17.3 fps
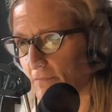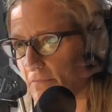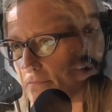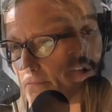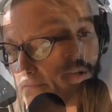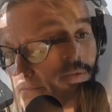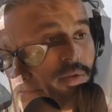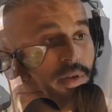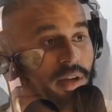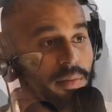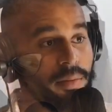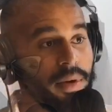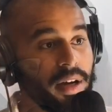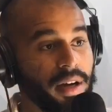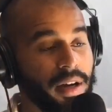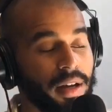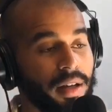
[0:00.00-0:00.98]
in any way
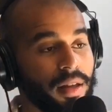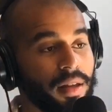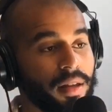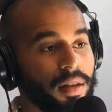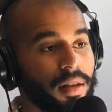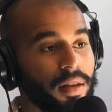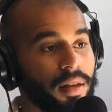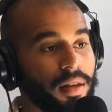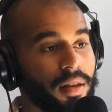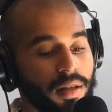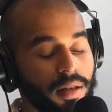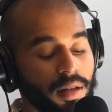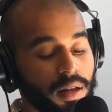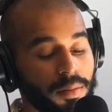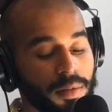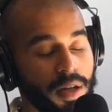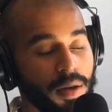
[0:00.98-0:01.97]
by
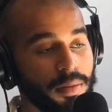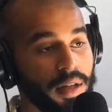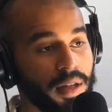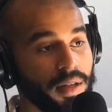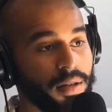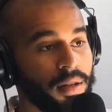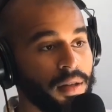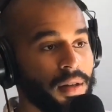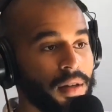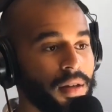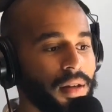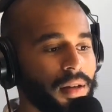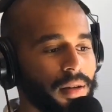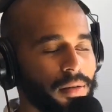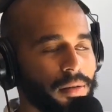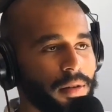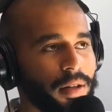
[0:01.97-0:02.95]
the upcoming,
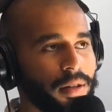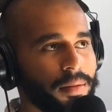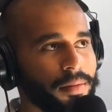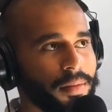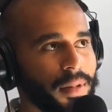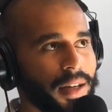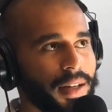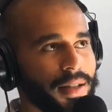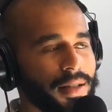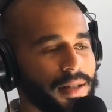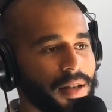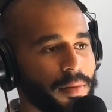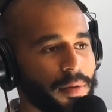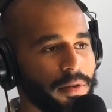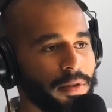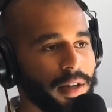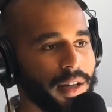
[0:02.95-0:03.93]

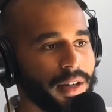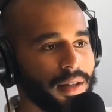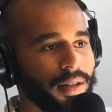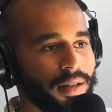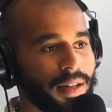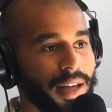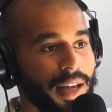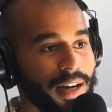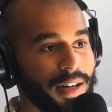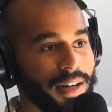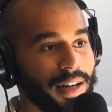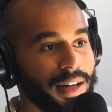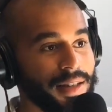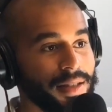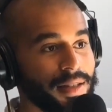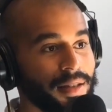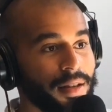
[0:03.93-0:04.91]
Democratic
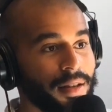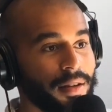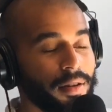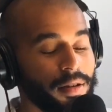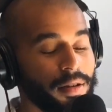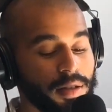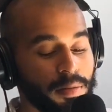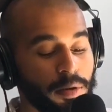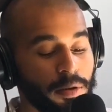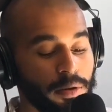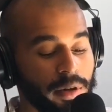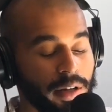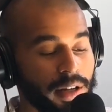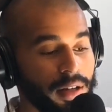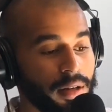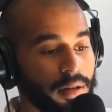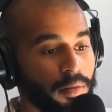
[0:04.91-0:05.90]
candidates
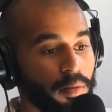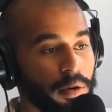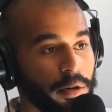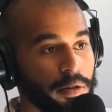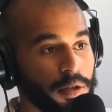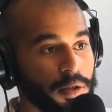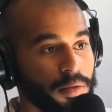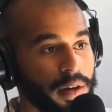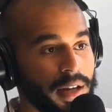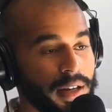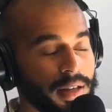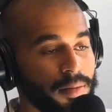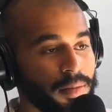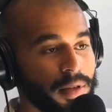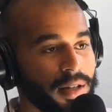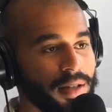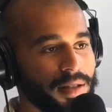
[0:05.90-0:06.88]
supporting workers'
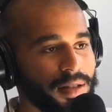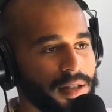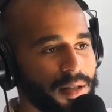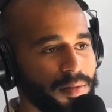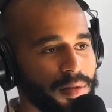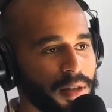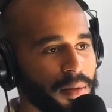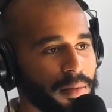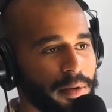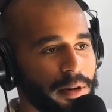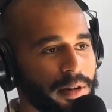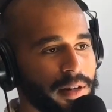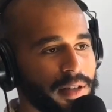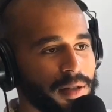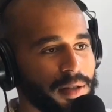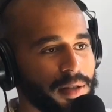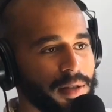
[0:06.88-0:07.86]
rights? Because it seems like the
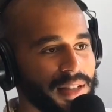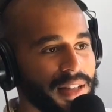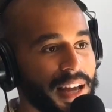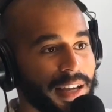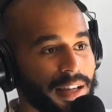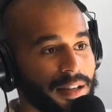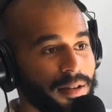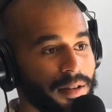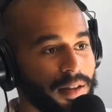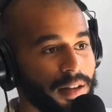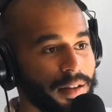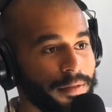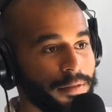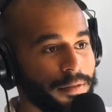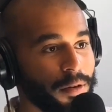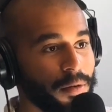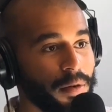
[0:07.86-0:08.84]
party has been slacking on
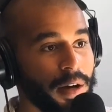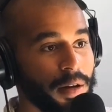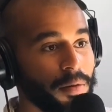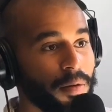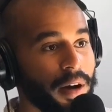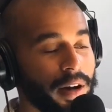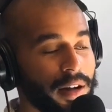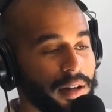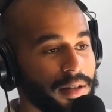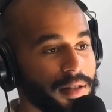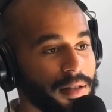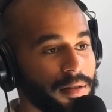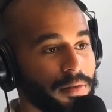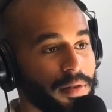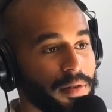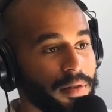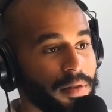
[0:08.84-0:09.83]
that for quite a while
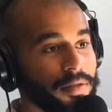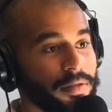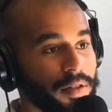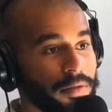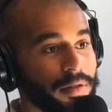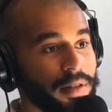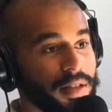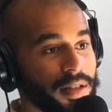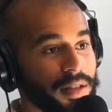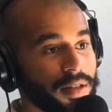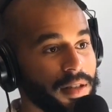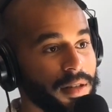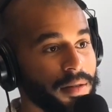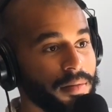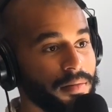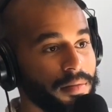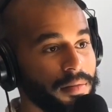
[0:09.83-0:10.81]
until relatively
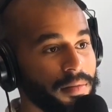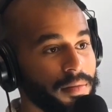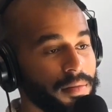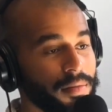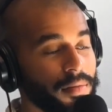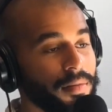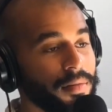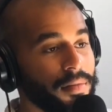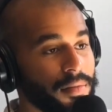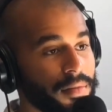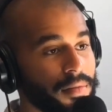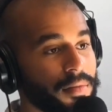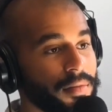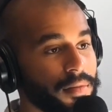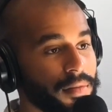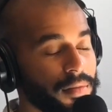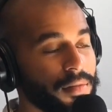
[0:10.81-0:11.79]
recently. Yeah, it's
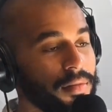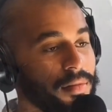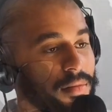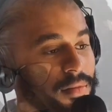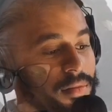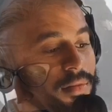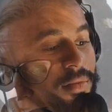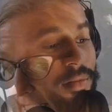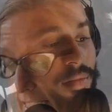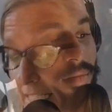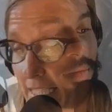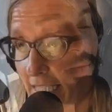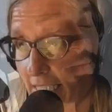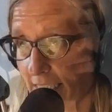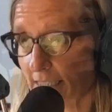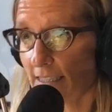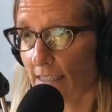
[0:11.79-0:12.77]
really exciting. It
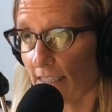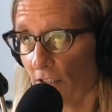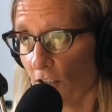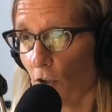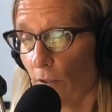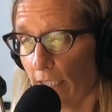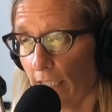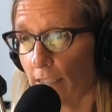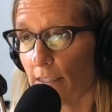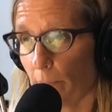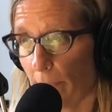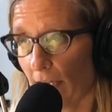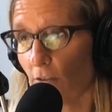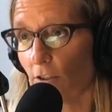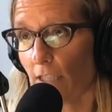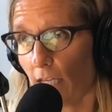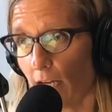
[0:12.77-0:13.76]
is, it is
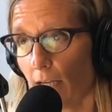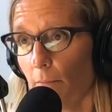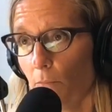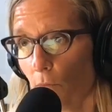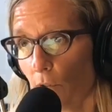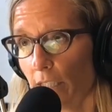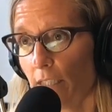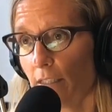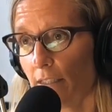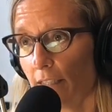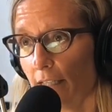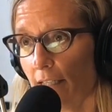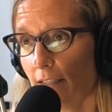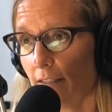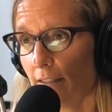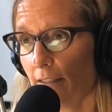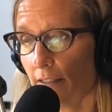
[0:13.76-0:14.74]
about time.
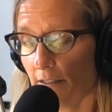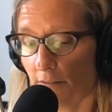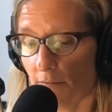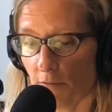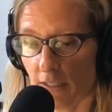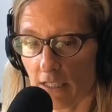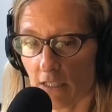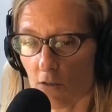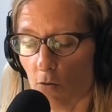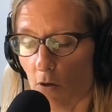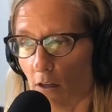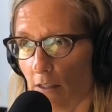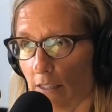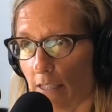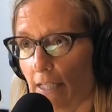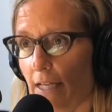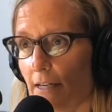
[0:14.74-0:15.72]
The
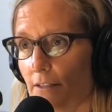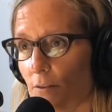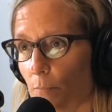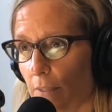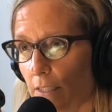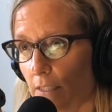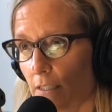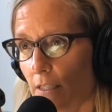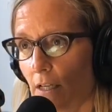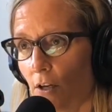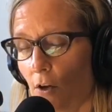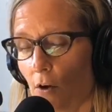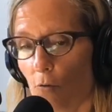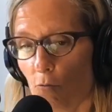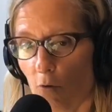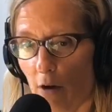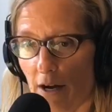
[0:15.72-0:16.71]
inequality has been
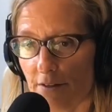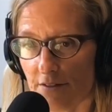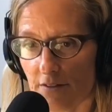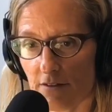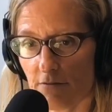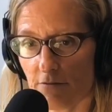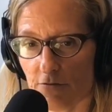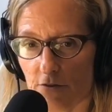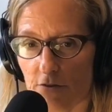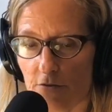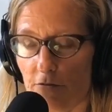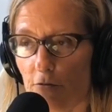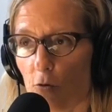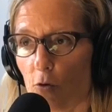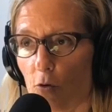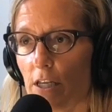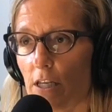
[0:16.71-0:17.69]
rising for
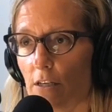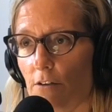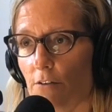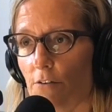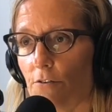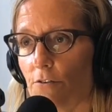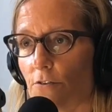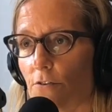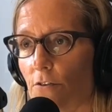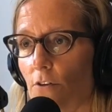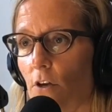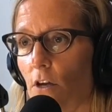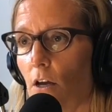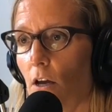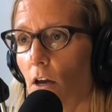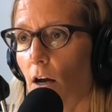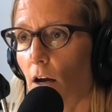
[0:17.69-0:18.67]
40 years,
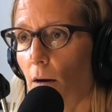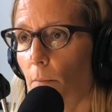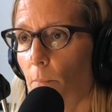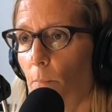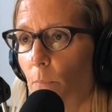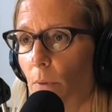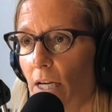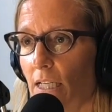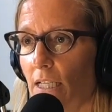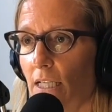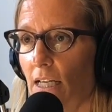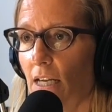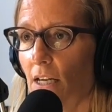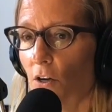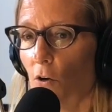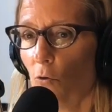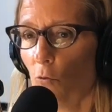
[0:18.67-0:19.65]
but
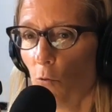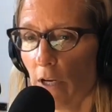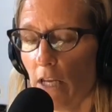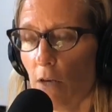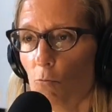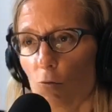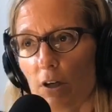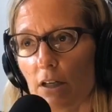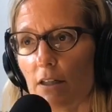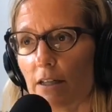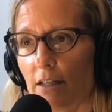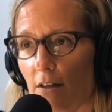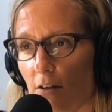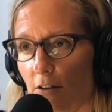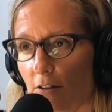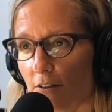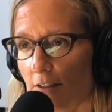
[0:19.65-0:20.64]
we
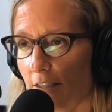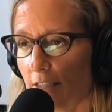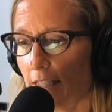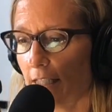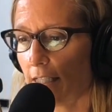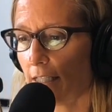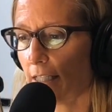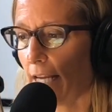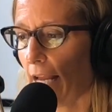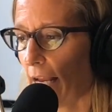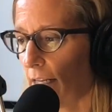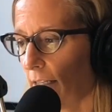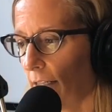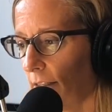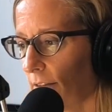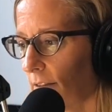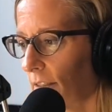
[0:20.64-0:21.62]
really are seeing
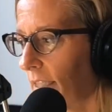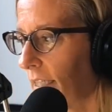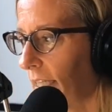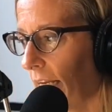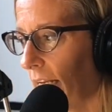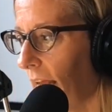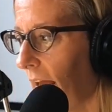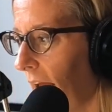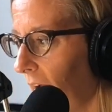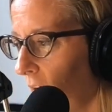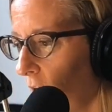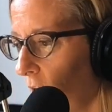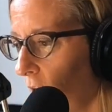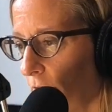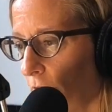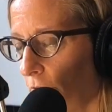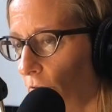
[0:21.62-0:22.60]
candidates get
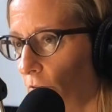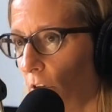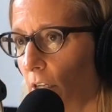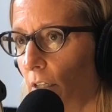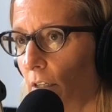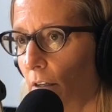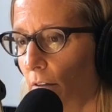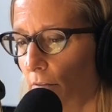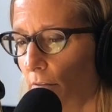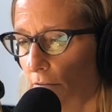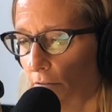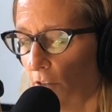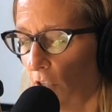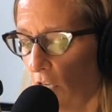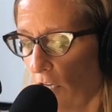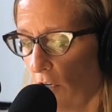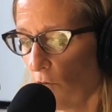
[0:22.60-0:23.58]
out in front of